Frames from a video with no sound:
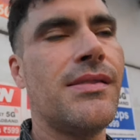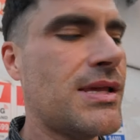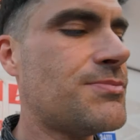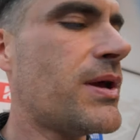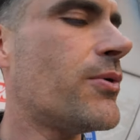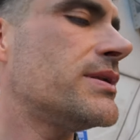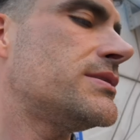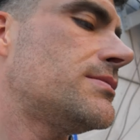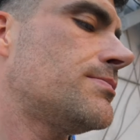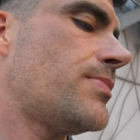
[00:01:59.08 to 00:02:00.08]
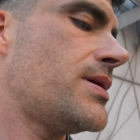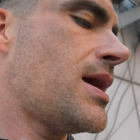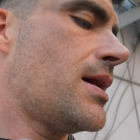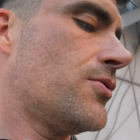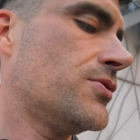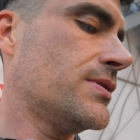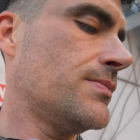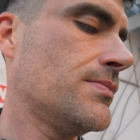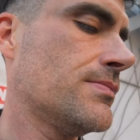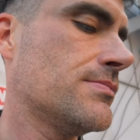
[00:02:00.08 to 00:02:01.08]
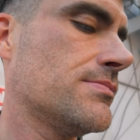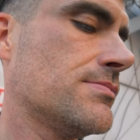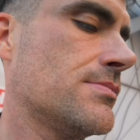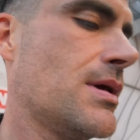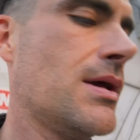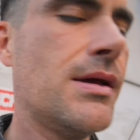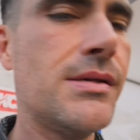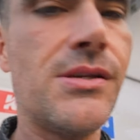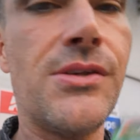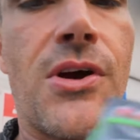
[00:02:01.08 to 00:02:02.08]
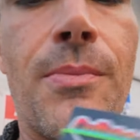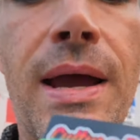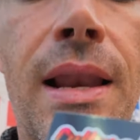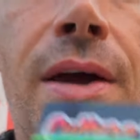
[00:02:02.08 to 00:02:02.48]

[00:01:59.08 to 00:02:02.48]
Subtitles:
these big ones, but yeah, awesome. So it's got my